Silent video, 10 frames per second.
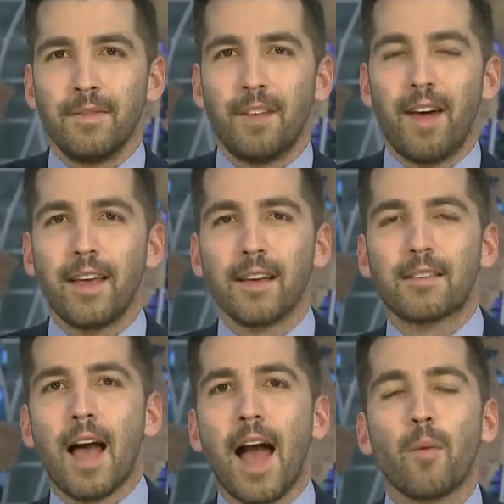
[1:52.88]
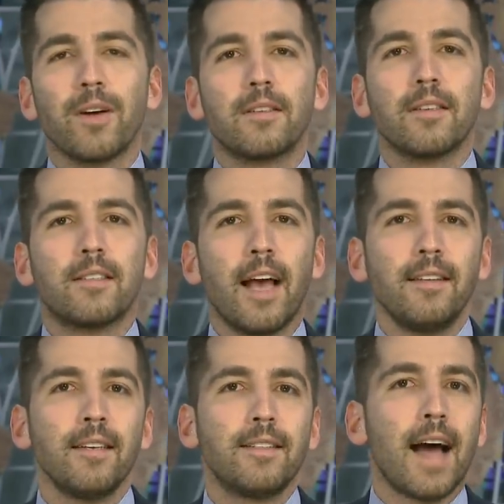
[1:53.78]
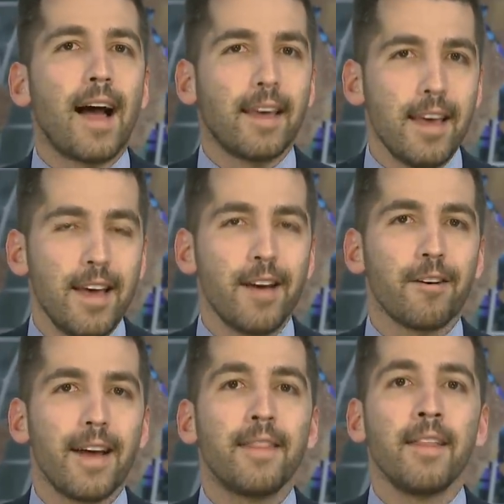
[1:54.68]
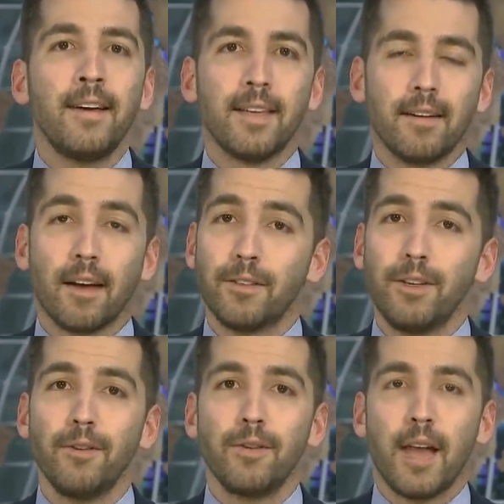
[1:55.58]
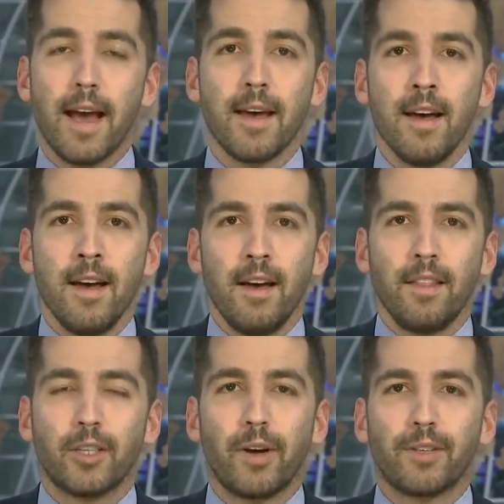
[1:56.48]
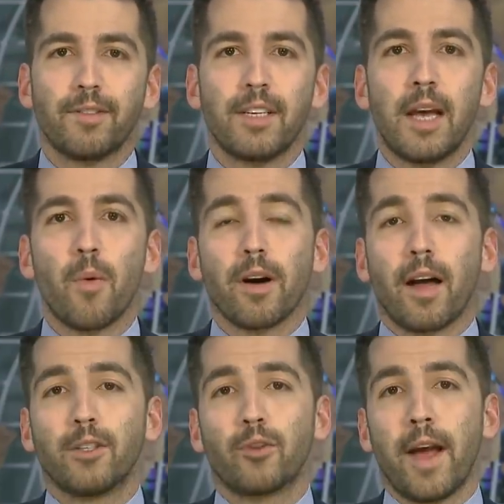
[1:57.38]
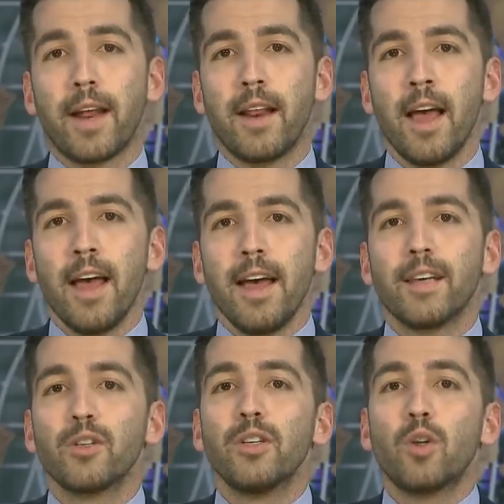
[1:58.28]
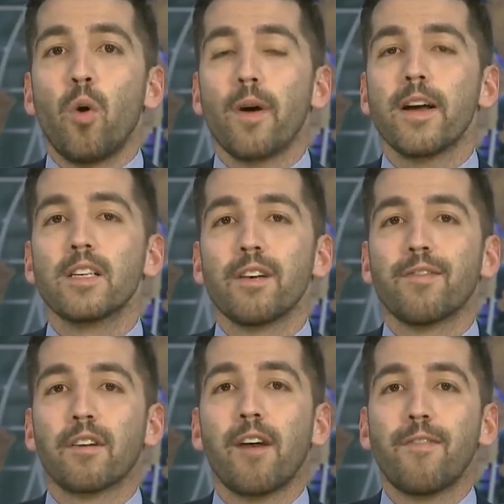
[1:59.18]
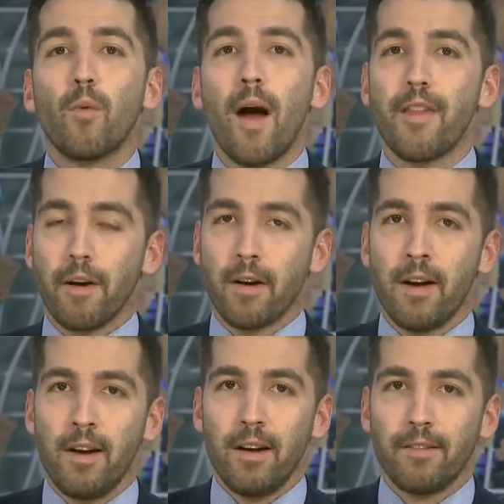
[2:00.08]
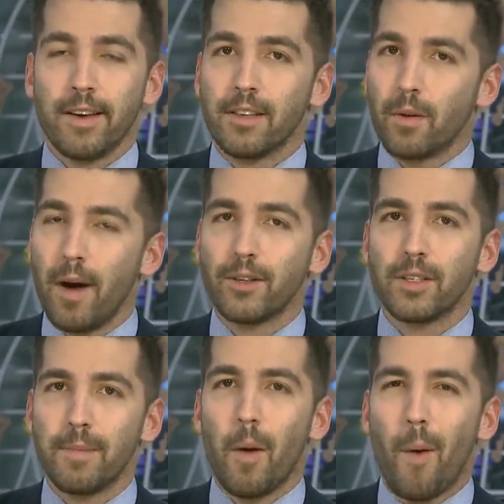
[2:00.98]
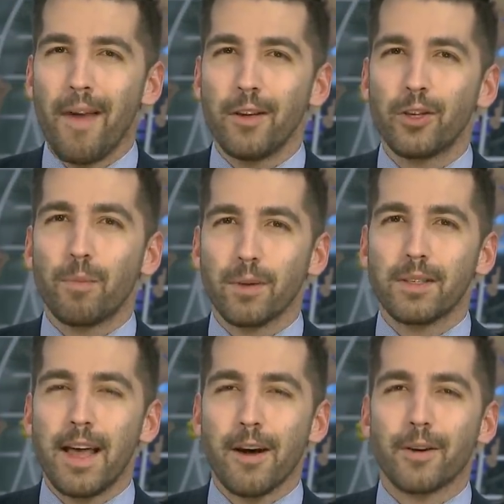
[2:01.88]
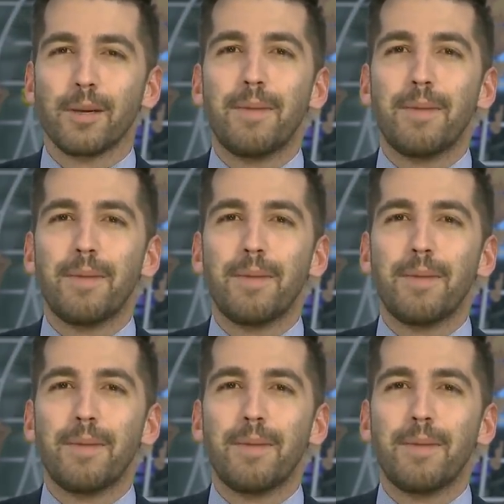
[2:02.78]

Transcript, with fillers: The Viking Sky was set to dock here in London on Tuesday. The stretch of sea where it got stranded is notorious for rough weather, raising questions about why the ship was there to